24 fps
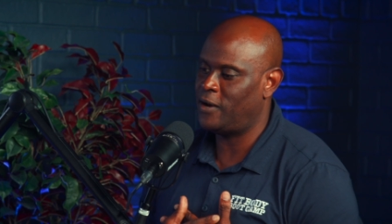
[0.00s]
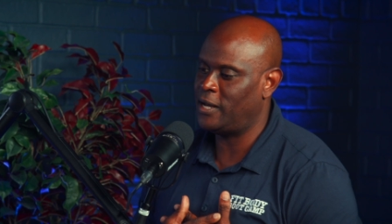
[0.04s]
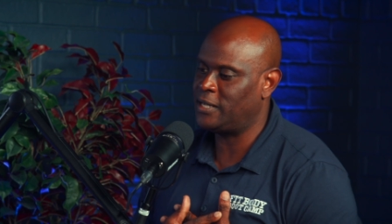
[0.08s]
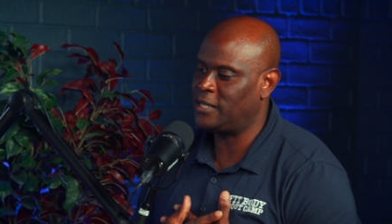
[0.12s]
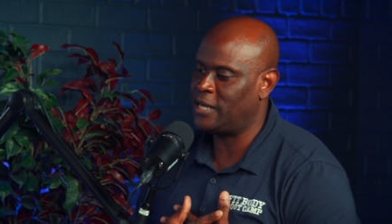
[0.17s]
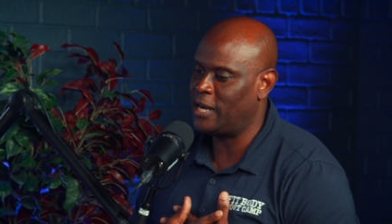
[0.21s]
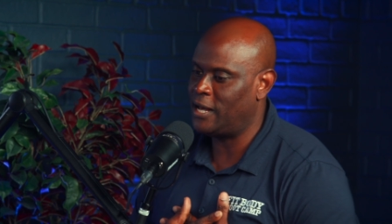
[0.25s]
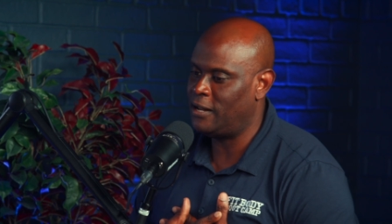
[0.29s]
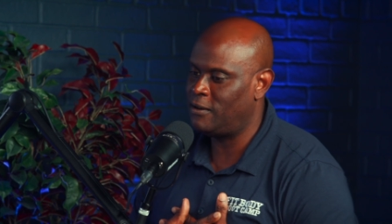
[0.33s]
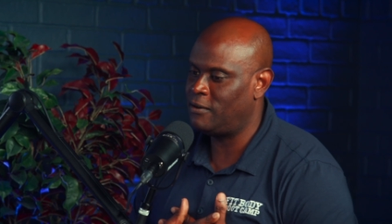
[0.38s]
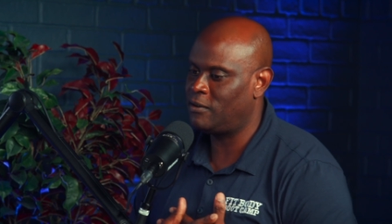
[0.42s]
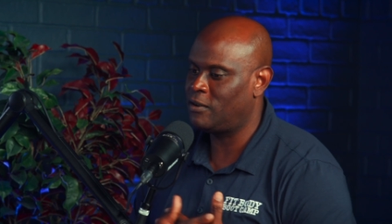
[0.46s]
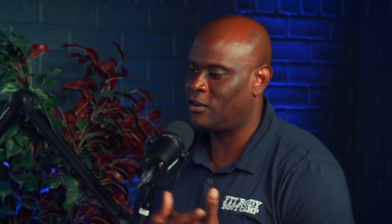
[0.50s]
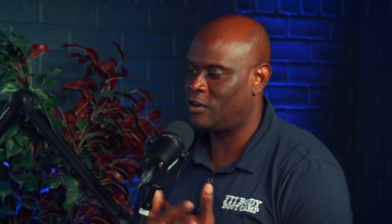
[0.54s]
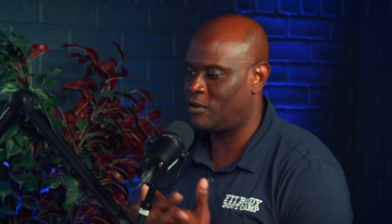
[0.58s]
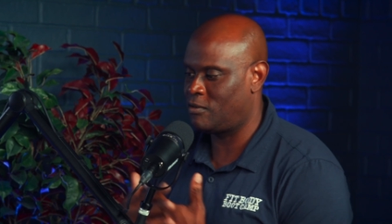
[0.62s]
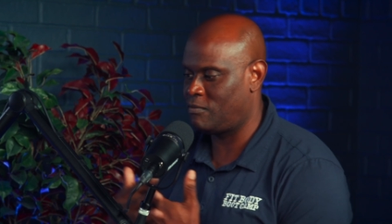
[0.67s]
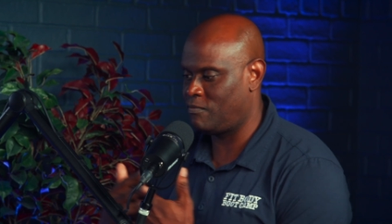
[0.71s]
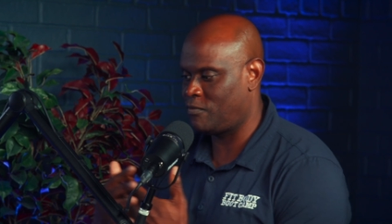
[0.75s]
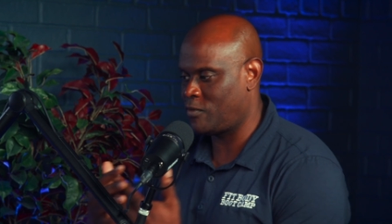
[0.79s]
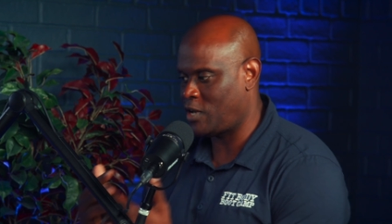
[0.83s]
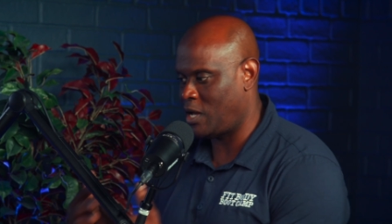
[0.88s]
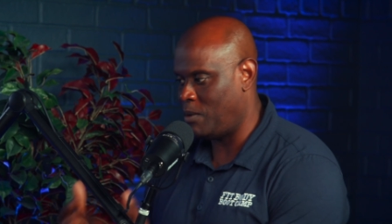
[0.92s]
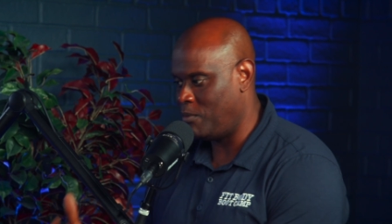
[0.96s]
again,
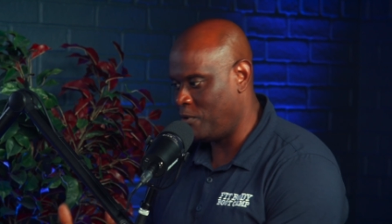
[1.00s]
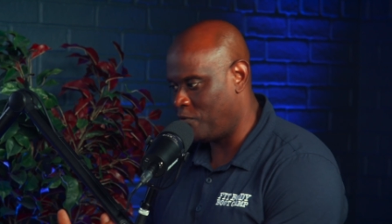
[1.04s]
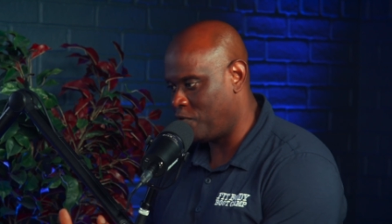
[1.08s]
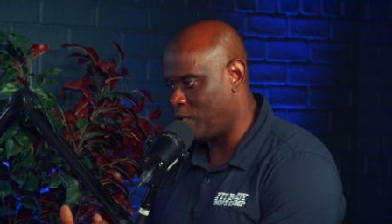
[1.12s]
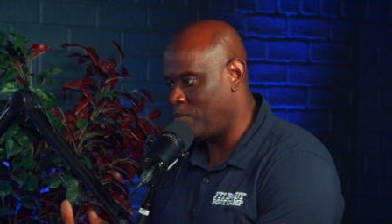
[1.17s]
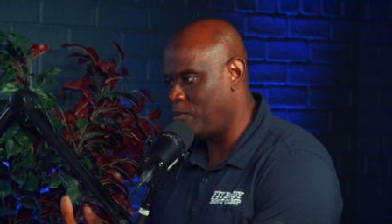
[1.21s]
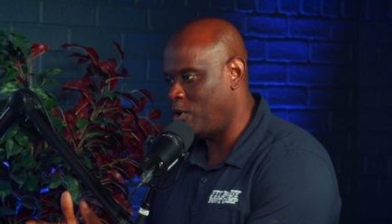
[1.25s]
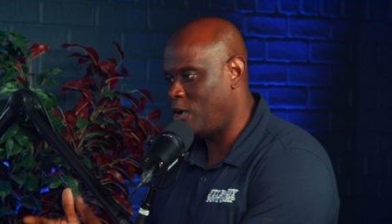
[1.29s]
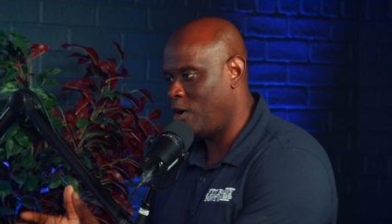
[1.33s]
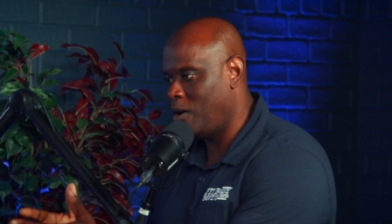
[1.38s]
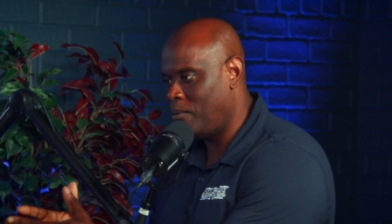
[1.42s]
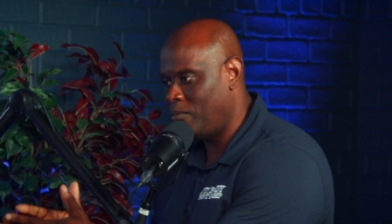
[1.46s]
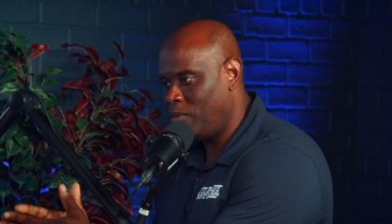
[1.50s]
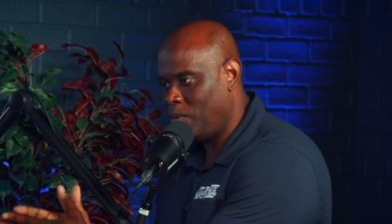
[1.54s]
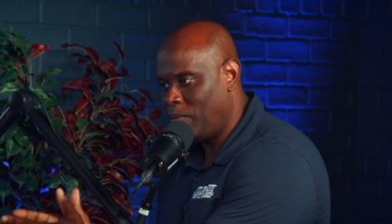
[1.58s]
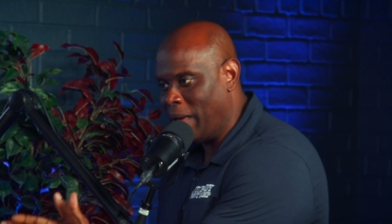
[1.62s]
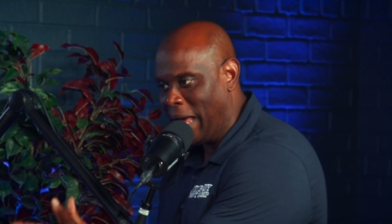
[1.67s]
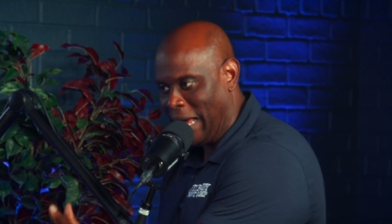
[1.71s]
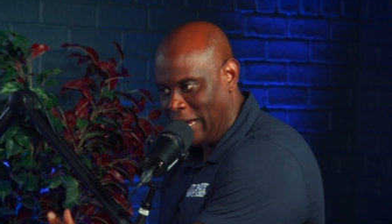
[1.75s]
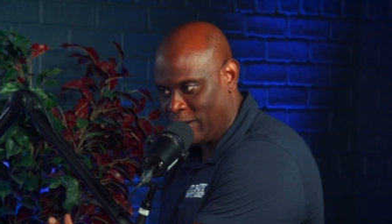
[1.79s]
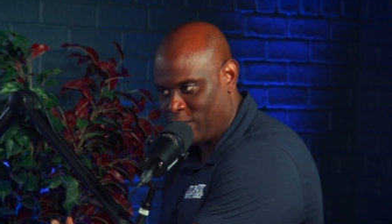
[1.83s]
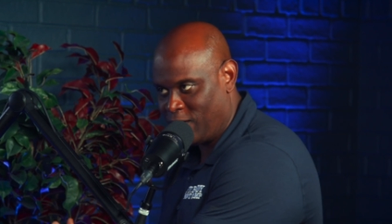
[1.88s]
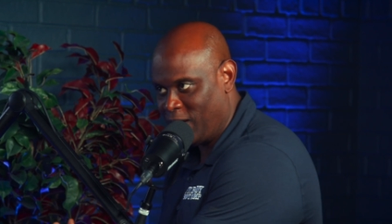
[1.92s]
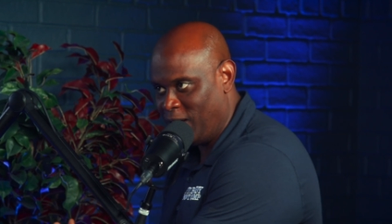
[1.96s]
coming from a humble
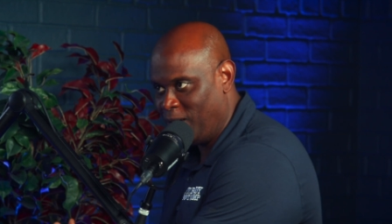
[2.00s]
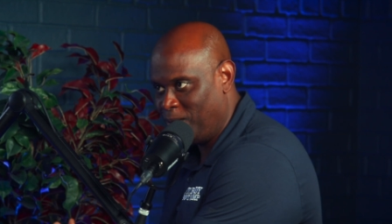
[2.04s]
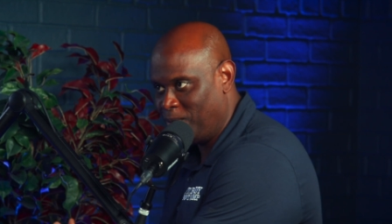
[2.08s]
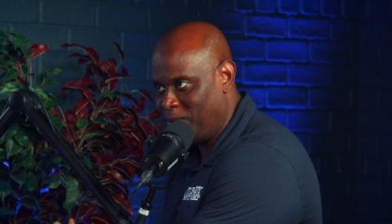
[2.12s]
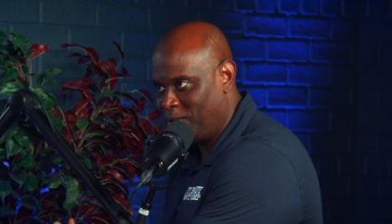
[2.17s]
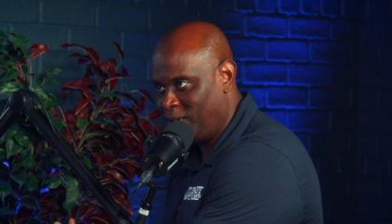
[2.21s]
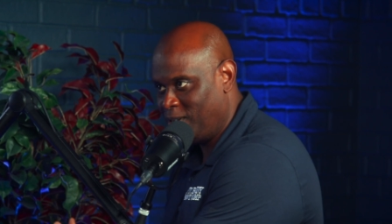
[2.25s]
background.